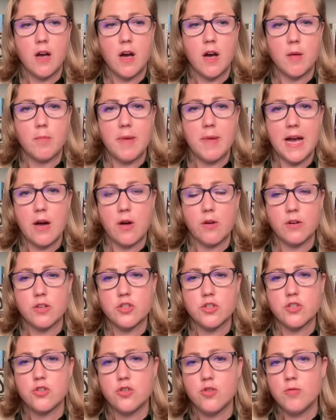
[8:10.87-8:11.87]
about
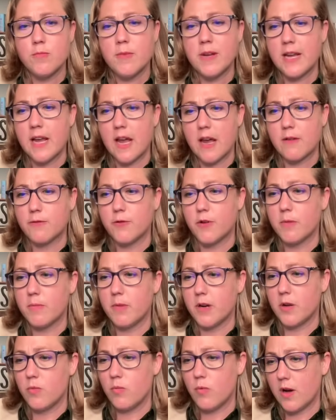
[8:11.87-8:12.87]
assuming
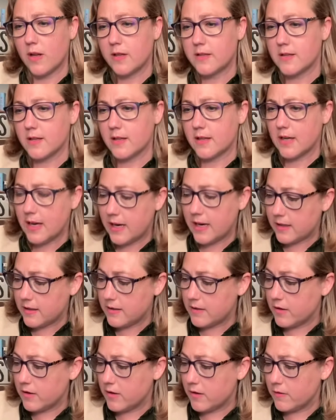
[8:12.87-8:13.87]
everybody wants a
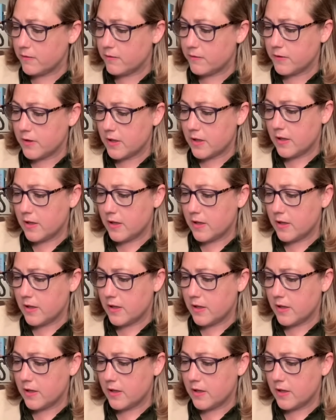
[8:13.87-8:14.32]
kind of,